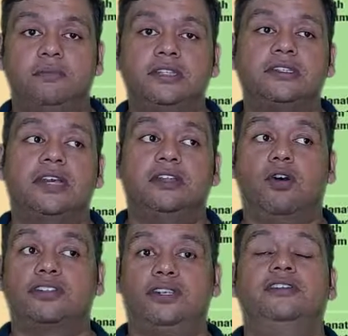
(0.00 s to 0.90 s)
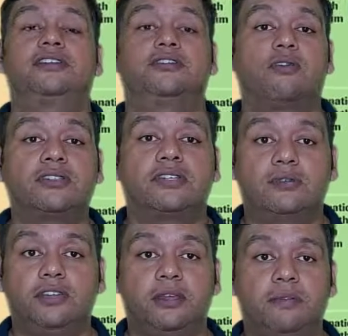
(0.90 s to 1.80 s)
means oxygen is toxic
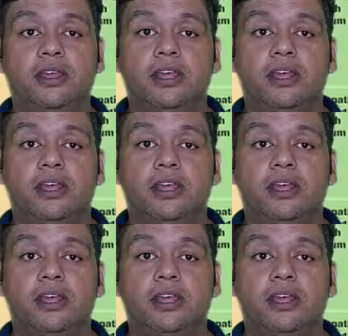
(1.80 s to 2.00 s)
to them.